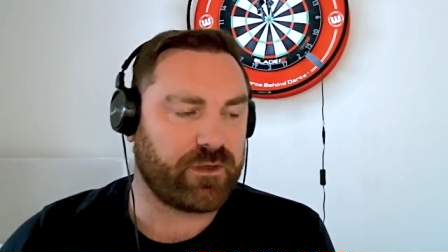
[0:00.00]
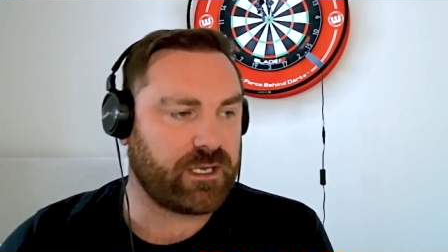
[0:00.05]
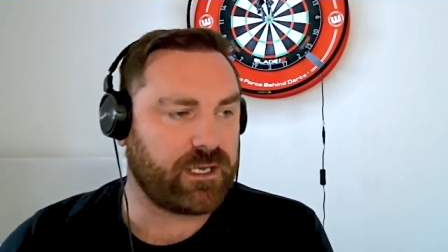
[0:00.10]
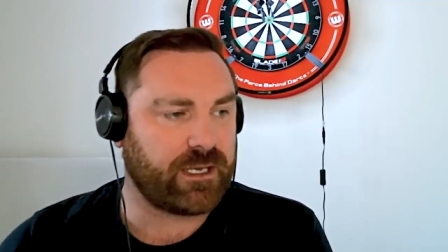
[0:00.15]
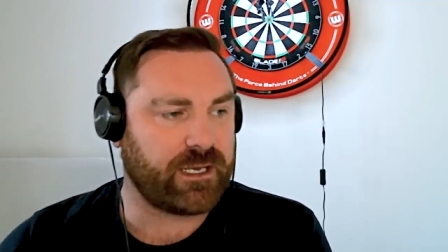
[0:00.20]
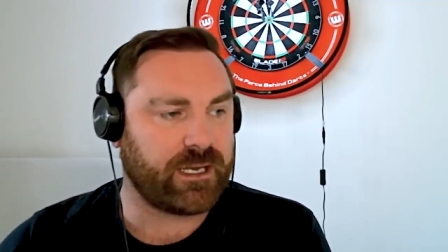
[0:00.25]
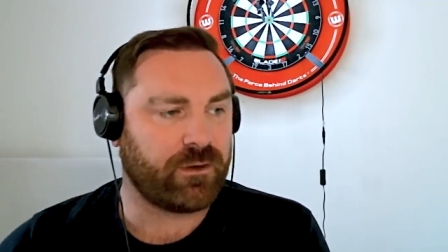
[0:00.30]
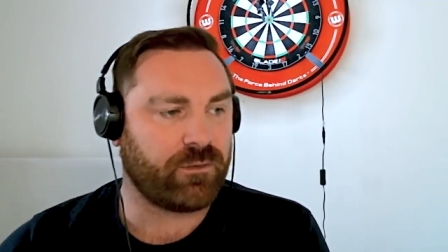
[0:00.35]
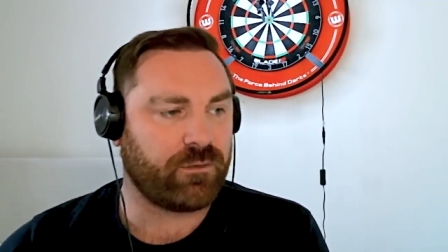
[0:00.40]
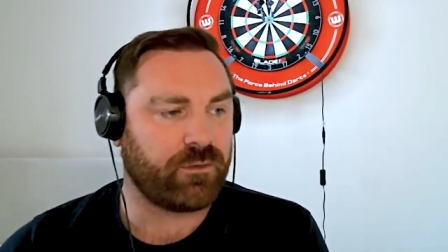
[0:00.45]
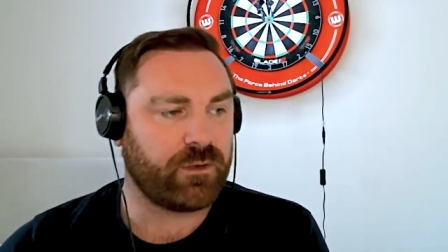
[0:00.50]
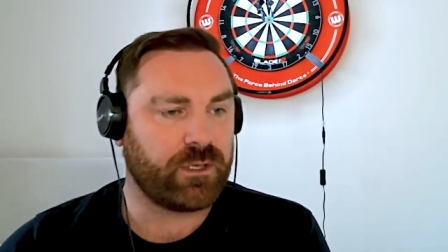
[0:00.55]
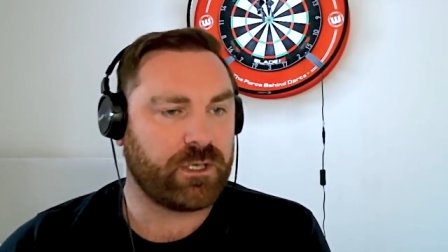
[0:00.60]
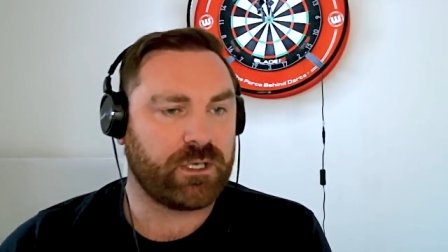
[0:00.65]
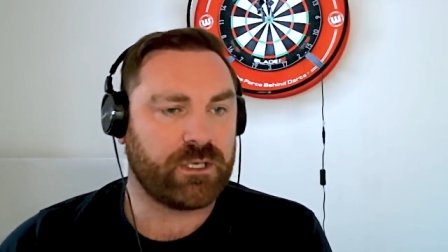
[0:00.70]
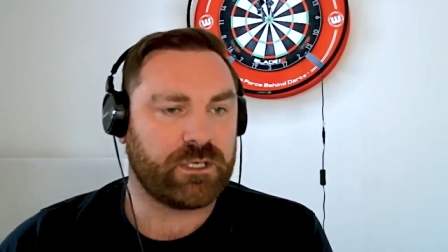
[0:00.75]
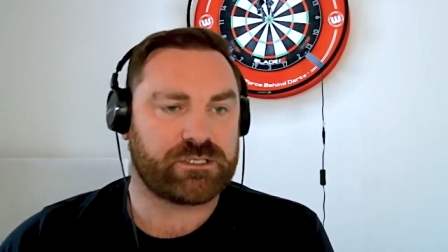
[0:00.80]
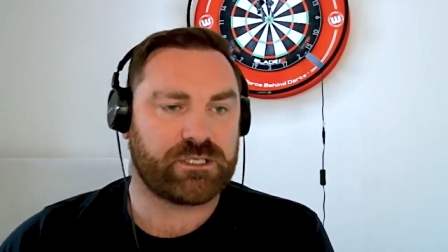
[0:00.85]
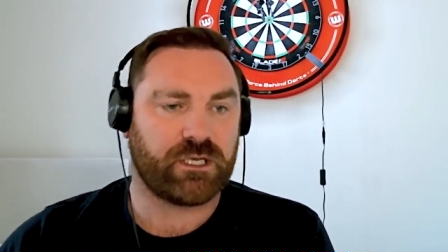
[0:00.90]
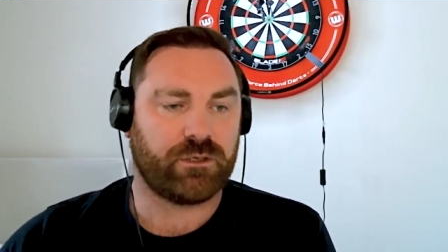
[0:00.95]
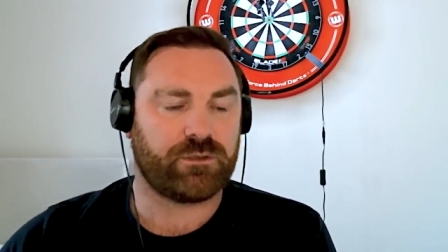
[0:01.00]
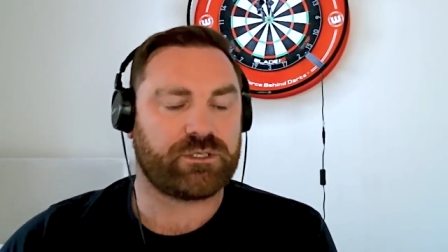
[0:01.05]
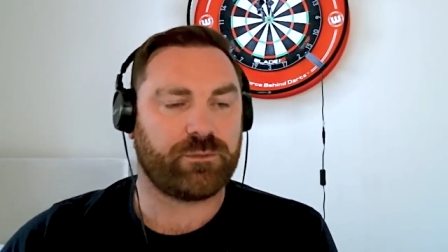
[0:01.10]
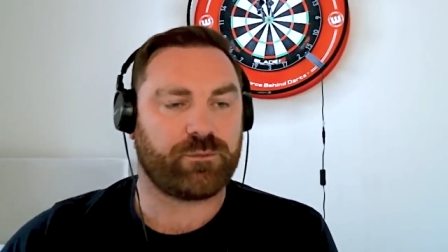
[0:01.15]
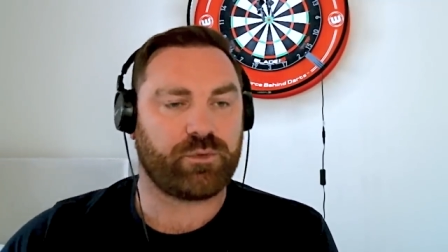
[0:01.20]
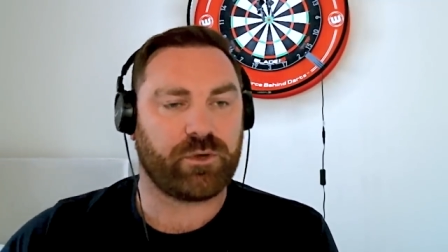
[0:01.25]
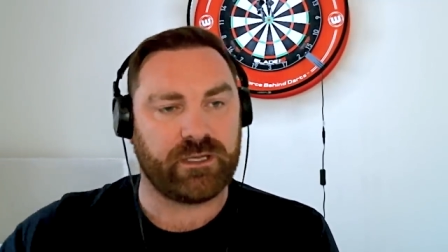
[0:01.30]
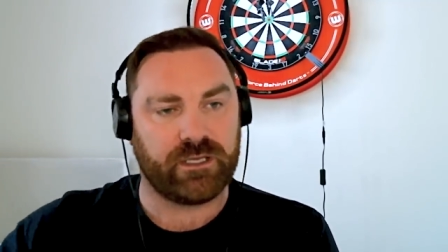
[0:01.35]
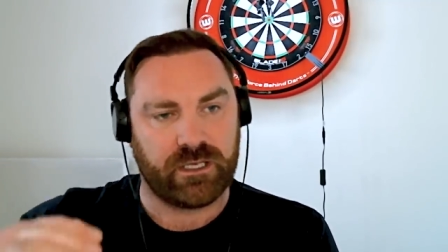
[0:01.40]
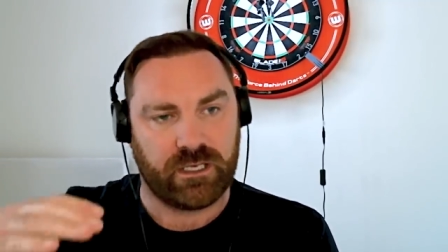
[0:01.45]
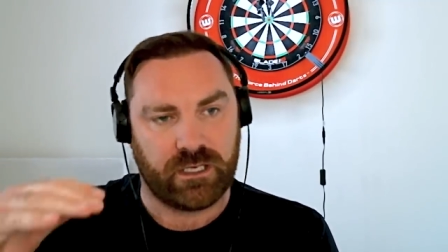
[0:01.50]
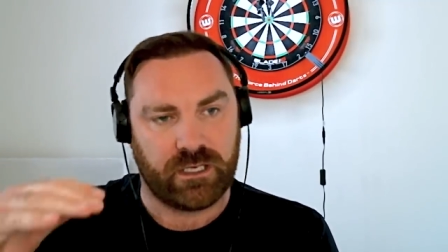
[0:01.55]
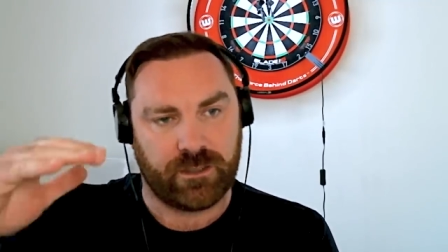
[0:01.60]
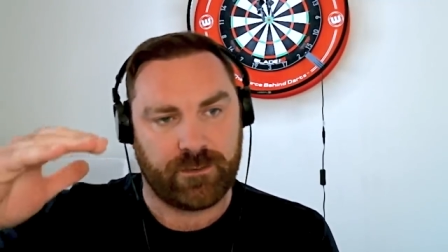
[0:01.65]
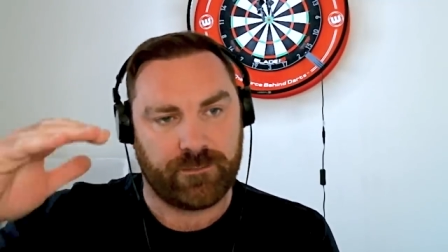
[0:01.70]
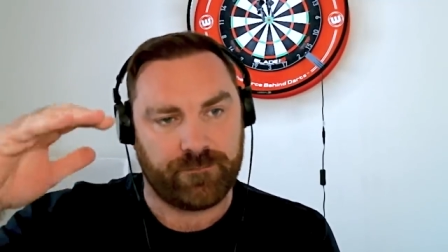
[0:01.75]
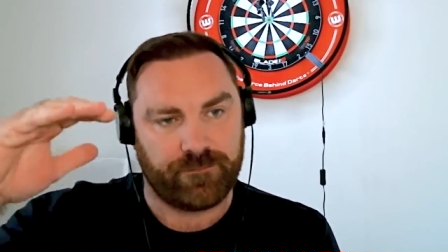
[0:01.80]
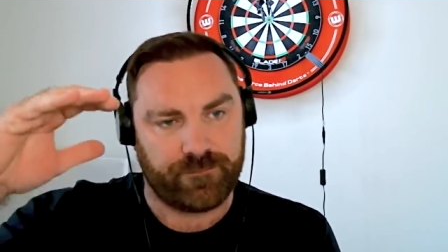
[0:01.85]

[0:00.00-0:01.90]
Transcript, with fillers: Now, so to bring the